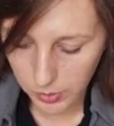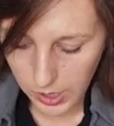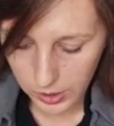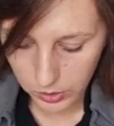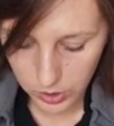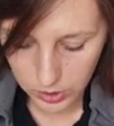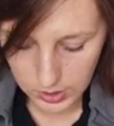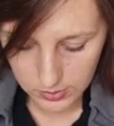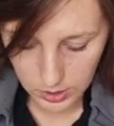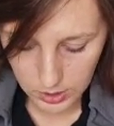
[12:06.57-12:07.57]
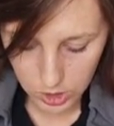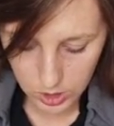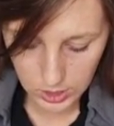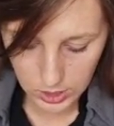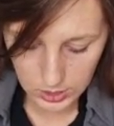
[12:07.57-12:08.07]
aluminum alloy
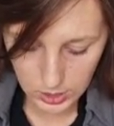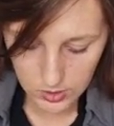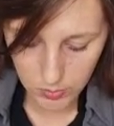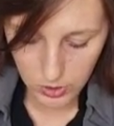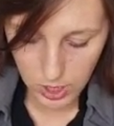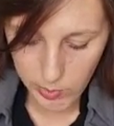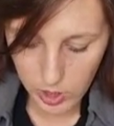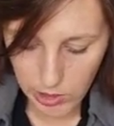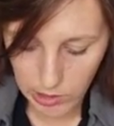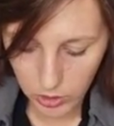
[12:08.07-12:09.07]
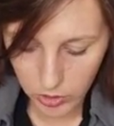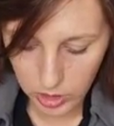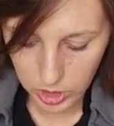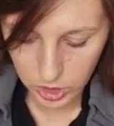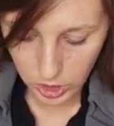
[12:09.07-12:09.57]
designation indicates the primary
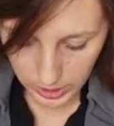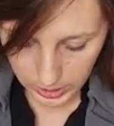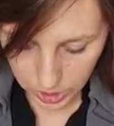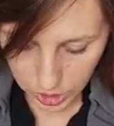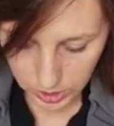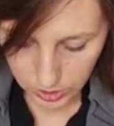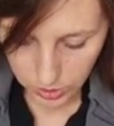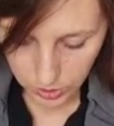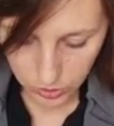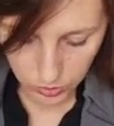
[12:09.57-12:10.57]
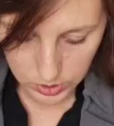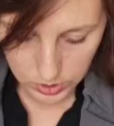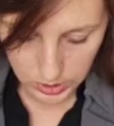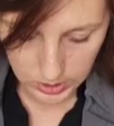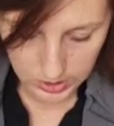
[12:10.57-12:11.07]
alloy agent used in